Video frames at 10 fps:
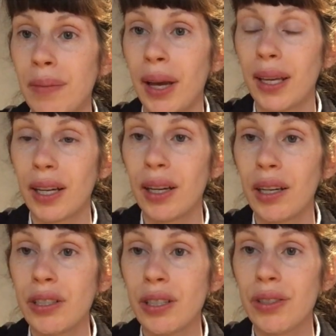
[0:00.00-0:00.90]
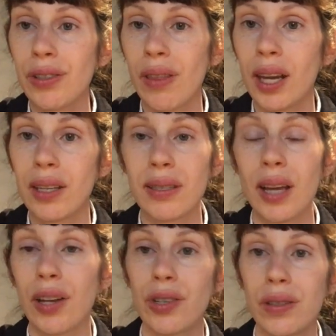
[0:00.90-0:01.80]
my character so that it's
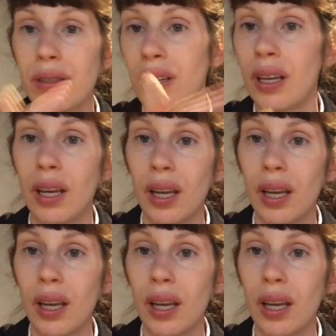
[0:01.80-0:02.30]
not just